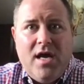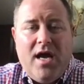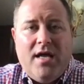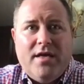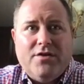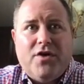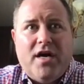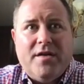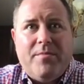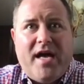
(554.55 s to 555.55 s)
And they're trying
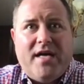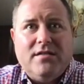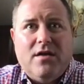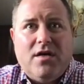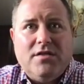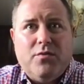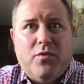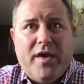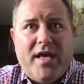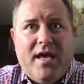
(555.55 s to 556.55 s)
to pass laws where
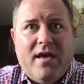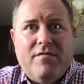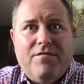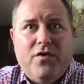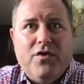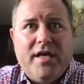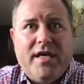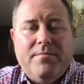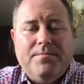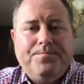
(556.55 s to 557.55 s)
we can't fully